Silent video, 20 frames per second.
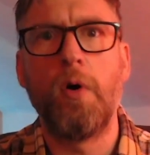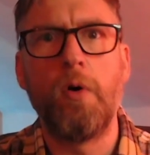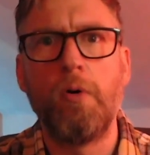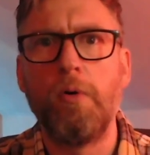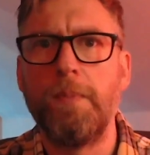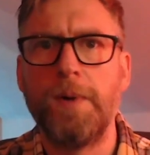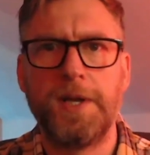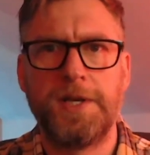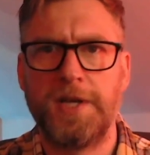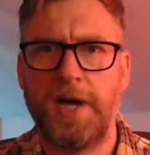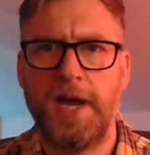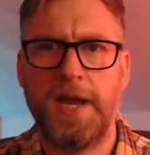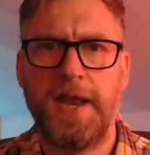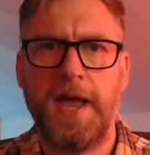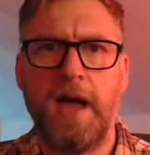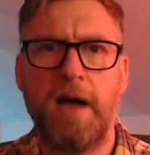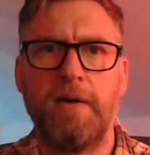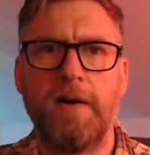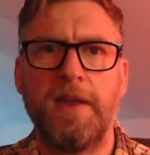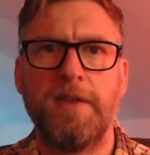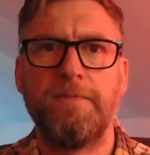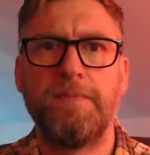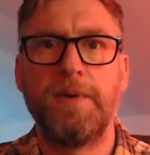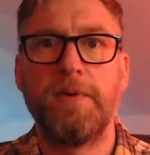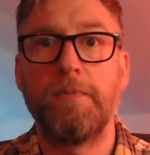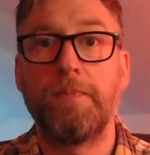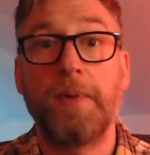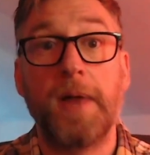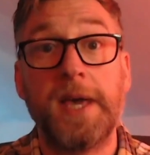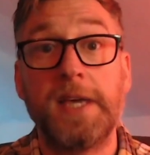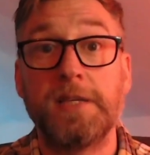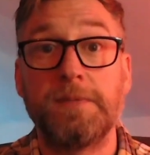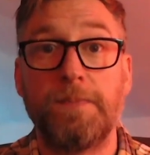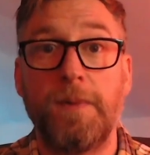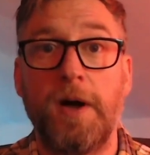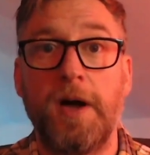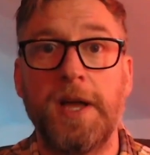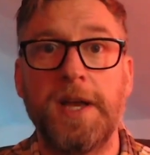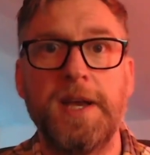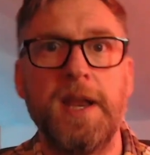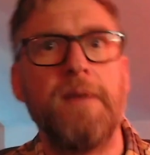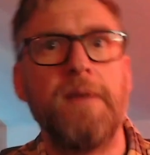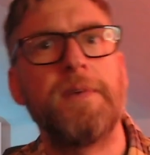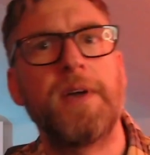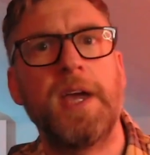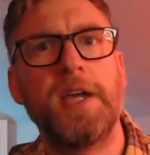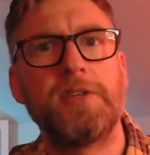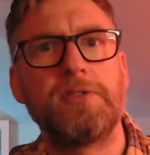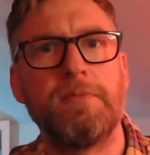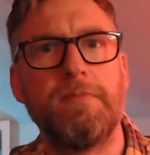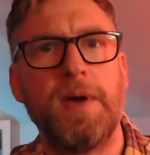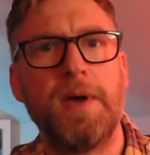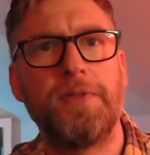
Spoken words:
all but died out and have been replaced by navigational